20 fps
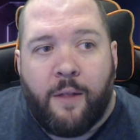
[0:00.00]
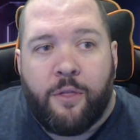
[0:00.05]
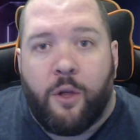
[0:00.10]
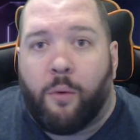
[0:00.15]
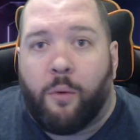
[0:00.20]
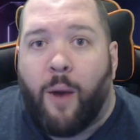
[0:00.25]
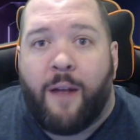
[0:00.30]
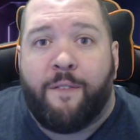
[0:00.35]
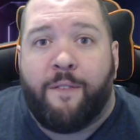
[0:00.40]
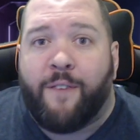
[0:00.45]

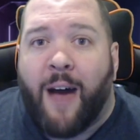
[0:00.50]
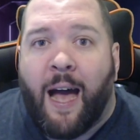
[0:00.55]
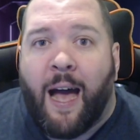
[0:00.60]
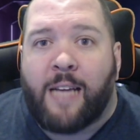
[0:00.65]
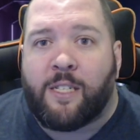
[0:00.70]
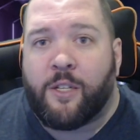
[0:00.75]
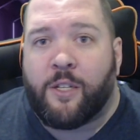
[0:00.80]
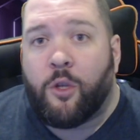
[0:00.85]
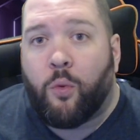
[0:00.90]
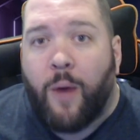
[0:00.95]
red
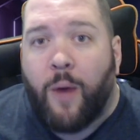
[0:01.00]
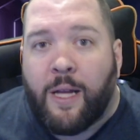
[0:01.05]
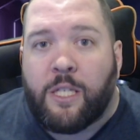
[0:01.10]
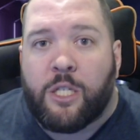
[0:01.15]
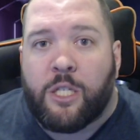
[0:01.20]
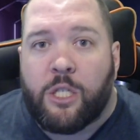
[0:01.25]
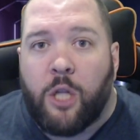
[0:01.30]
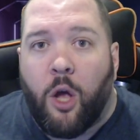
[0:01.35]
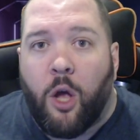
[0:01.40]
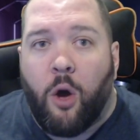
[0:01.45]
fast and the red
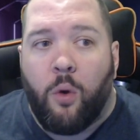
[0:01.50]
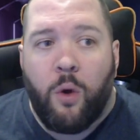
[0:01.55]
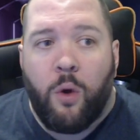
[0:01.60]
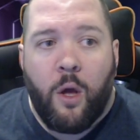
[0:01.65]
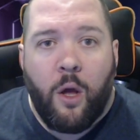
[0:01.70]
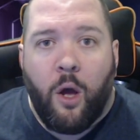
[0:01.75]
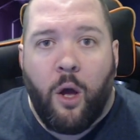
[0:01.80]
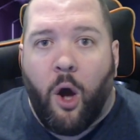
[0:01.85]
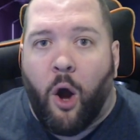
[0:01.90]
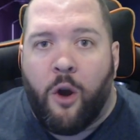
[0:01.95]
slow
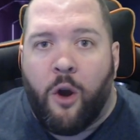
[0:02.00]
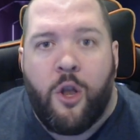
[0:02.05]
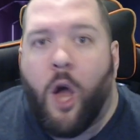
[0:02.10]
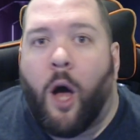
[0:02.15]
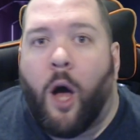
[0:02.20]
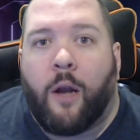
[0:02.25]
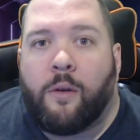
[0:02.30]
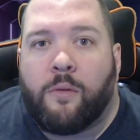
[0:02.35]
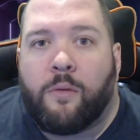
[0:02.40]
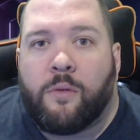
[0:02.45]
are
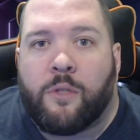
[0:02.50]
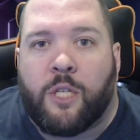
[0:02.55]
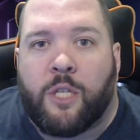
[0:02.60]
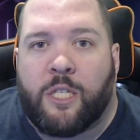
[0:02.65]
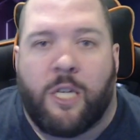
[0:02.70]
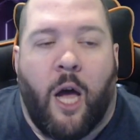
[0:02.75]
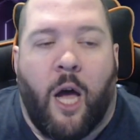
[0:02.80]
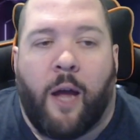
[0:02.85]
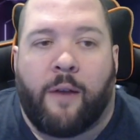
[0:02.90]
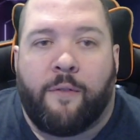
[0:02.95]
not
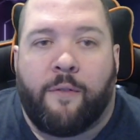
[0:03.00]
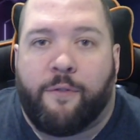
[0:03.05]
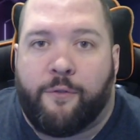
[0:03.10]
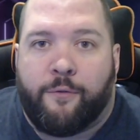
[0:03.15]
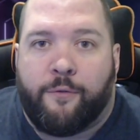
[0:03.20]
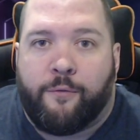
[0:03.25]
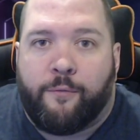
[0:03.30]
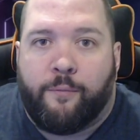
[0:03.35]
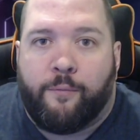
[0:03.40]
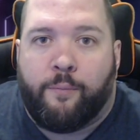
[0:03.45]
designed
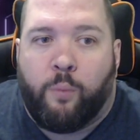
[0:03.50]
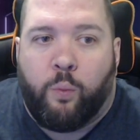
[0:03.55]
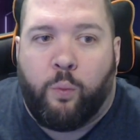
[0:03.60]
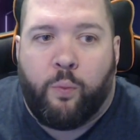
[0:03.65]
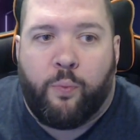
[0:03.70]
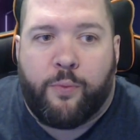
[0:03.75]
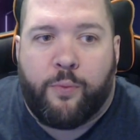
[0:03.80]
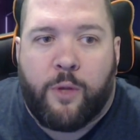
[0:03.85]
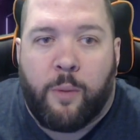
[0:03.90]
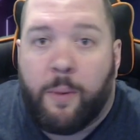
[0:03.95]

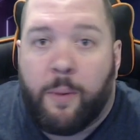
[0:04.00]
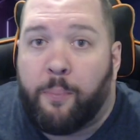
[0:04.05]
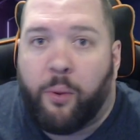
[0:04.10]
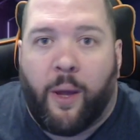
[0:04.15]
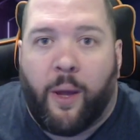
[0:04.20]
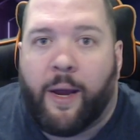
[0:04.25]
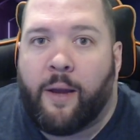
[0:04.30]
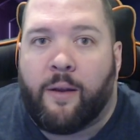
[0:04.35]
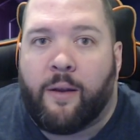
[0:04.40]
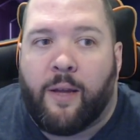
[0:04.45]
to be
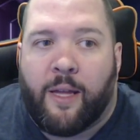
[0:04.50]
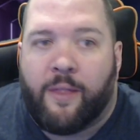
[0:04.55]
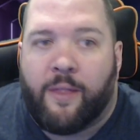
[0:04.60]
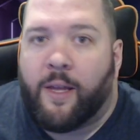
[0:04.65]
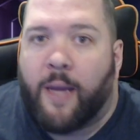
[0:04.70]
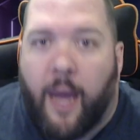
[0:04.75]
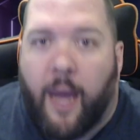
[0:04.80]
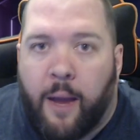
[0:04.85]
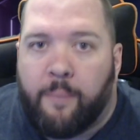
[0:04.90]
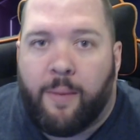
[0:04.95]
played in the
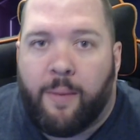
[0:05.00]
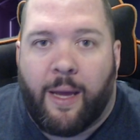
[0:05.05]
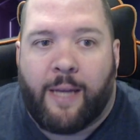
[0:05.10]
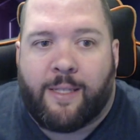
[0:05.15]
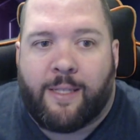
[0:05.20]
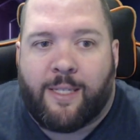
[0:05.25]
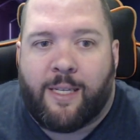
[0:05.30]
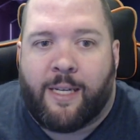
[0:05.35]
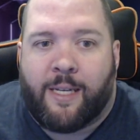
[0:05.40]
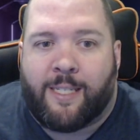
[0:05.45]
game.
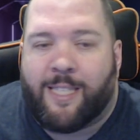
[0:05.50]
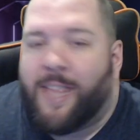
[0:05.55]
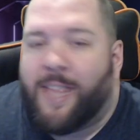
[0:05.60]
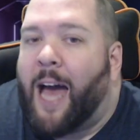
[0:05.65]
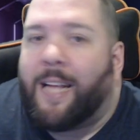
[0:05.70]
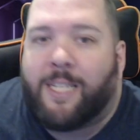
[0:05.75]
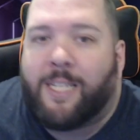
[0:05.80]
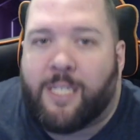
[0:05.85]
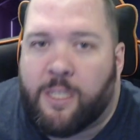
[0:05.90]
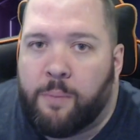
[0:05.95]
It's
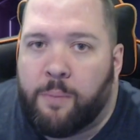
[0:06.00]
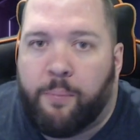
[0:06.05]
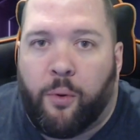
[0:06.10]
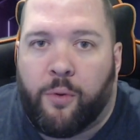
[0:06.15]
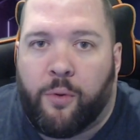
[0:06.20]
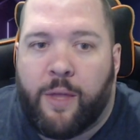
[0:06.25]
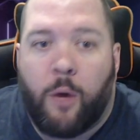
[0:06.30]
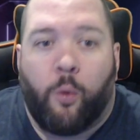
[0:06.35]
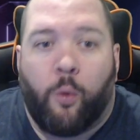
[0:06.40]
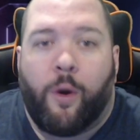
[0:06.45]
that simple.
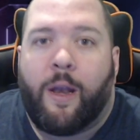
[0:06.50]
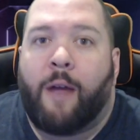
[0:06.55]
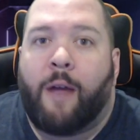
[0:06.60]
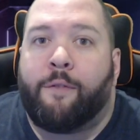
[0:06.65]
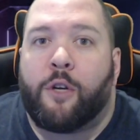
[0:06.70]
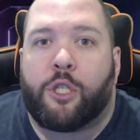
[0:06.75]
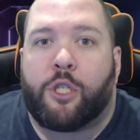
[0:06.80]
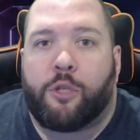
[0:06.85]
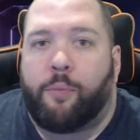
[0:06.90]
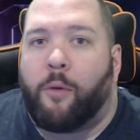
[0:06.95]
They were
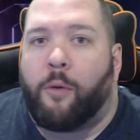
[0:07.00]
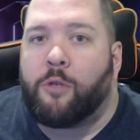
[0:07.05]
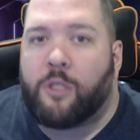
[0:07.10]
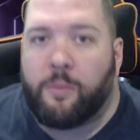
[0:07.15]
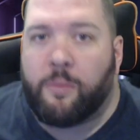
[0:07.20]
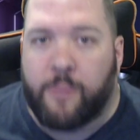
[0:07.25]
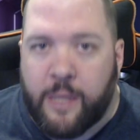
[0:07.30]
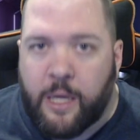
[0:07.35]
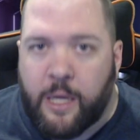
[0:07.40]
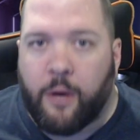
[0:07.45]
never supposed to
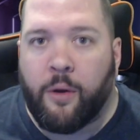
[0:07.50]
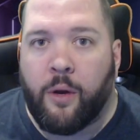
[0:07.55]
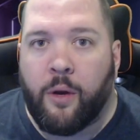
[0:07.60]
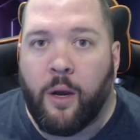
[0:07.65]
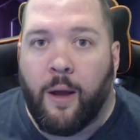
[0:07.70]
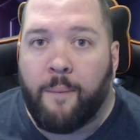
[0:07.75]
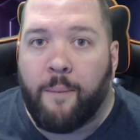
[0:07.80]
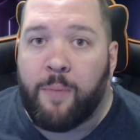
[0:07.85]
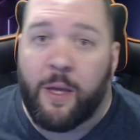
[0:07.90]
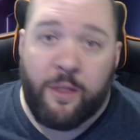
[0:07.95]
be there
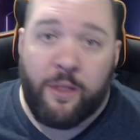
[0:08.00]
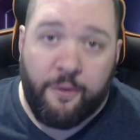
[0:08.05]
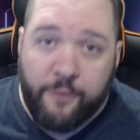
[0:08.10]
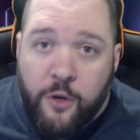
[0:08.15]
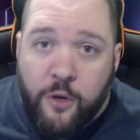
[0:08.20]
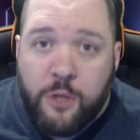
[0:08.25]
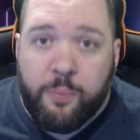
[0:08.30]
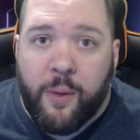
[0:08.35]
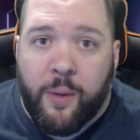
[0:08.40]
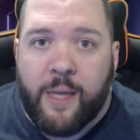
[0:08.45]
in the
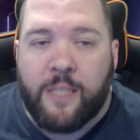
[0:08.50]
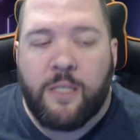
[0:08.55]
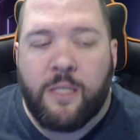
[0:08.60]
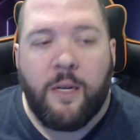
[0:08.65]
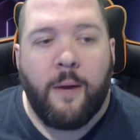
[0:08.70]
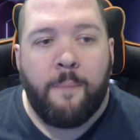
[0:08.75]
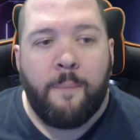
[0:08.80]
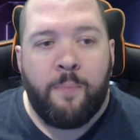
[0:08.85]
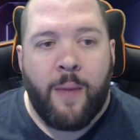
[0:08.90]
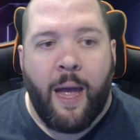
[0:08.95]
first place,
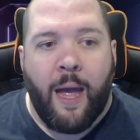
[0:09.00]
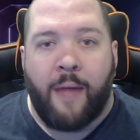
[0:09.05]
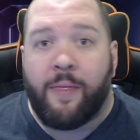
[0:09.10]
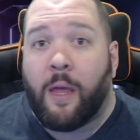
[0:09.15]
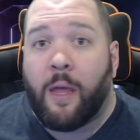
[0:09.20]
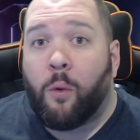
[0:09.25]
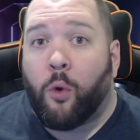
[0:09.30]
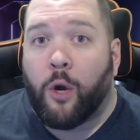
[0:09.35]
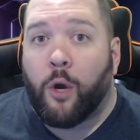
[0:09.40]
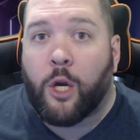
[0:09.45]
and
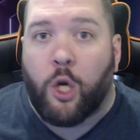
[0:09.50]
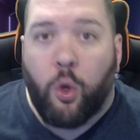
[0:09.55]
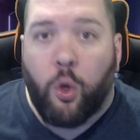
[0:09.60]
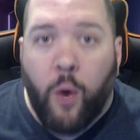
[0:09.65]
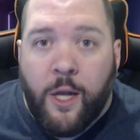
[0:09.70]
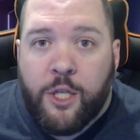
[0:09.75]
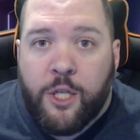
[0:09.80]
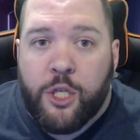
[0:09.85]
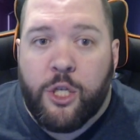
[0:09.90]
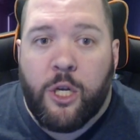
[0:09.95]
they were a
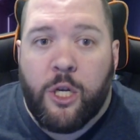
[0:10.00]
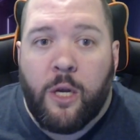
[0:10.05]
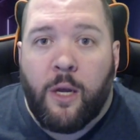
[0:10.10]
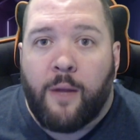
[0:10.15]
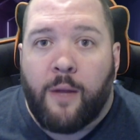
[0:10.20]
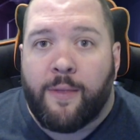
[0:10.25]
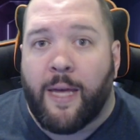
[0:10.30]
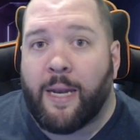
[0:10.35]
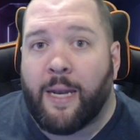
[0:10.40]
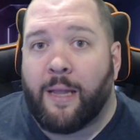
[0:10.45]
crutch
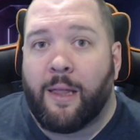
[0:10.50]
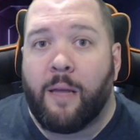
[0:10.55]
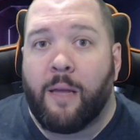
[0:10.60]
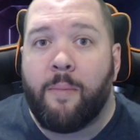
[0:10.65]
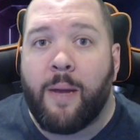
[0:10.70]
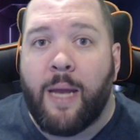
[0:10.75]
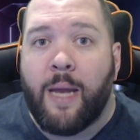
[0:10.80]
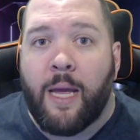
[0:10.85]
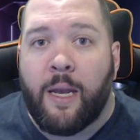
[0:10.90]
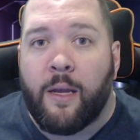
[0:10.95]
that
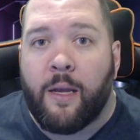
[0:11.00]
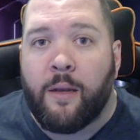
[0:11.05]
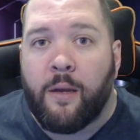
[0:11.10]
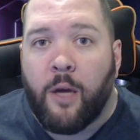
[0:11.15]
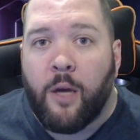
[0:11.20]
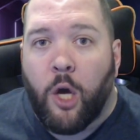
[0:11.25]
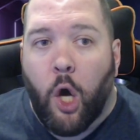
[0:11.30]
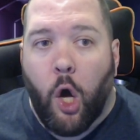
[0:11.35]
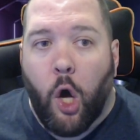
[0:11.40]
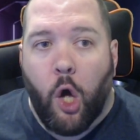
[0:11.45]
eliminated
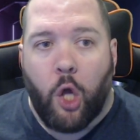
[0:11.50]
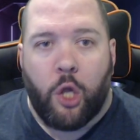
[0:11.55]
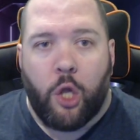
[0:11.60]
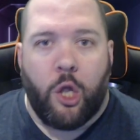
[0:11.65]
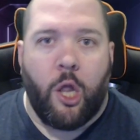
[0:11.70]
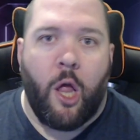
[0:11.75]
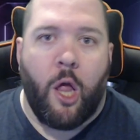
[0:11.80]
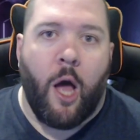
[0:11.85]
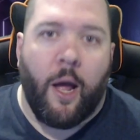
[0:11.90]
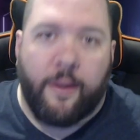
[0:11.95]
a
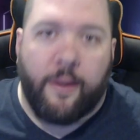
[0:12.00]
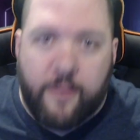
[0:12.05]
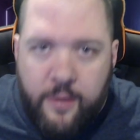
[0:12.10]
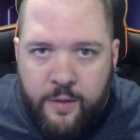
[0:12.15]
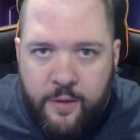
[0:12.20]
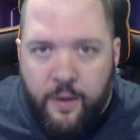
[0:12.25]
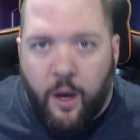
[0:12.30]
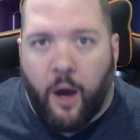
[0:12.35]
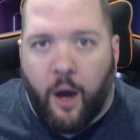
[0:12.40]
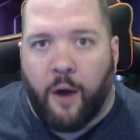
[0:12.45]
lot
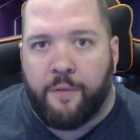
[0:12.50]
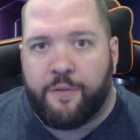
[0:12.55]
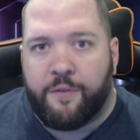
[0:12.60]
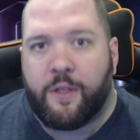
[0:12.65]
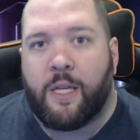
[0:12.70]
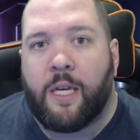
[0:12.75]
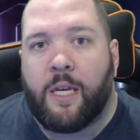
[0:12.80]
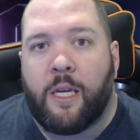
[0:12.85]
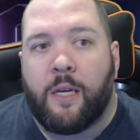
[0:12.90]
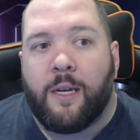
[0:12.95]
of
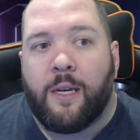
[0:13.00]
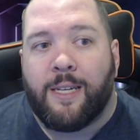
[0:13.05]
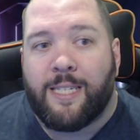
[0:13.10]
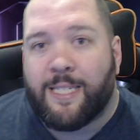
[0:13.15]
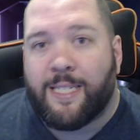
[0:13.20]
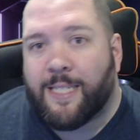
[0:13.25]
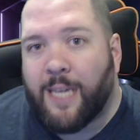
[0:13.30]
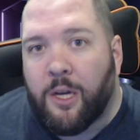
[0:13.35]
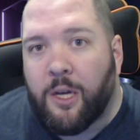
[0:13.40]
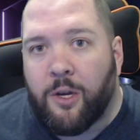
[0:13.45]
the
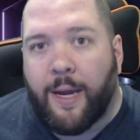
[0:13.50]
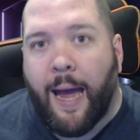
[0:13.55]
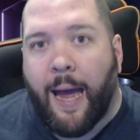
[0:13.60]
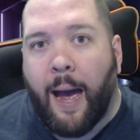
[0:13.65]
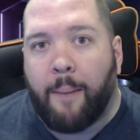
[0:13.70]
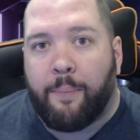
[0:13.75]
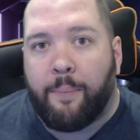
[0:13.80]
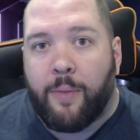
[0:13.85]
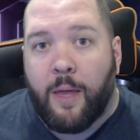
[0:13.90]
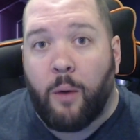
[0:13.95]
skill
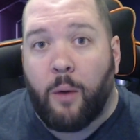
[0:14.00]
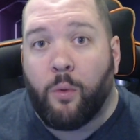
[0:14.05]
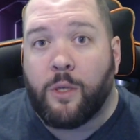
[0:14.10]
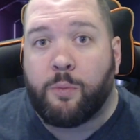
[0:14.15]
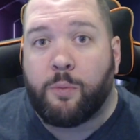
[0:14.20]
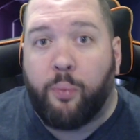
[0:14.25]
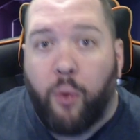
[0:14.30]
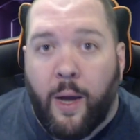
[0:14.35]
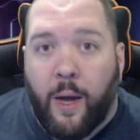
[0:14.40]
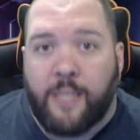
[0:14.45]
gap that was
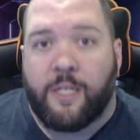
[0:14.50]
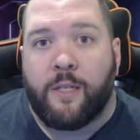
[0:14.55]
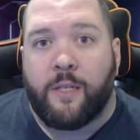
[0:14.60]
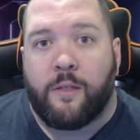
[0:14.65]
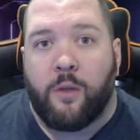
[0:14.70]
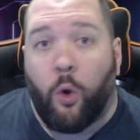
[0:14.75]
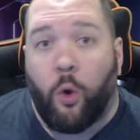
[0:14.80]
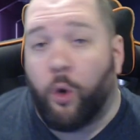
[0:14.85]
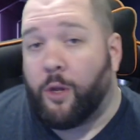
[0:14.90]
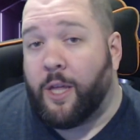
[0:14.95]
present,
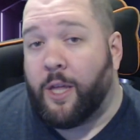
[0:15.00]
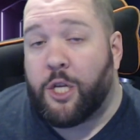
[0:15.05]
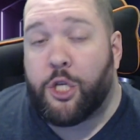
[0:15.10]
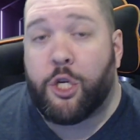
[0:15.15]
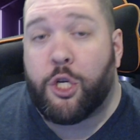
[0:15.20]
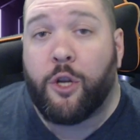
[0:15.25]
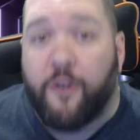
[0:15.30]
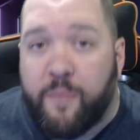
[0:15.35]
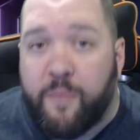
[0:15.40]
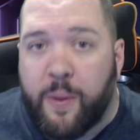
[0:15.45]
or that
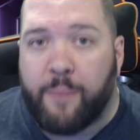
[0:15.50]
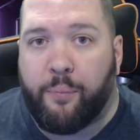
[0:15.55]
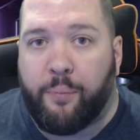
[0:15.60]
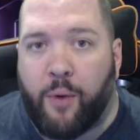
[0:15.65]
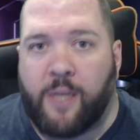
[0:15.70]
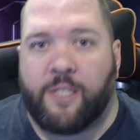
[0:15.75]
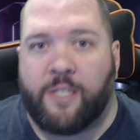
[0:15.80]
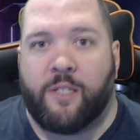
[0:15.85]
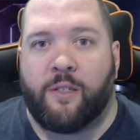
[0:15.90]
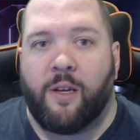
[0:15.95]
should have been
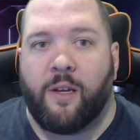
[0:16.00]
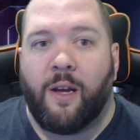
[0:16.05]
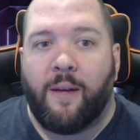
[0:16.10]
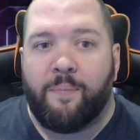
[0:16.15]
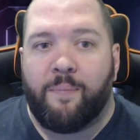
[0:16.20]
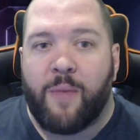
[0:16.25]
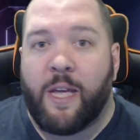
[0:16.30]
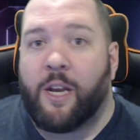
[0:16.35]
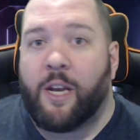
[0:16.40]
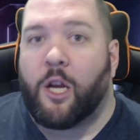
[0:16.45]
present,
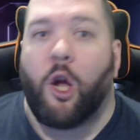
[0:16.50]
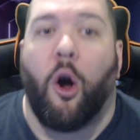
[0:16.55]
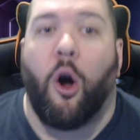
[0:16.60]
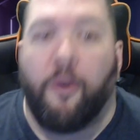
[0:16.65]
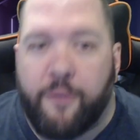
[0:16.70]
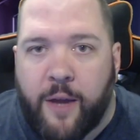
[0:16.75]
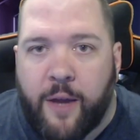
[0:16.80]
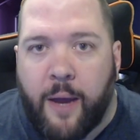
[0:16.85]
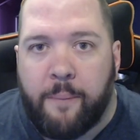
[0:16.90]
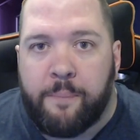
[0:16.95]
in a
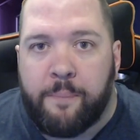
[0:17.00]
golf game.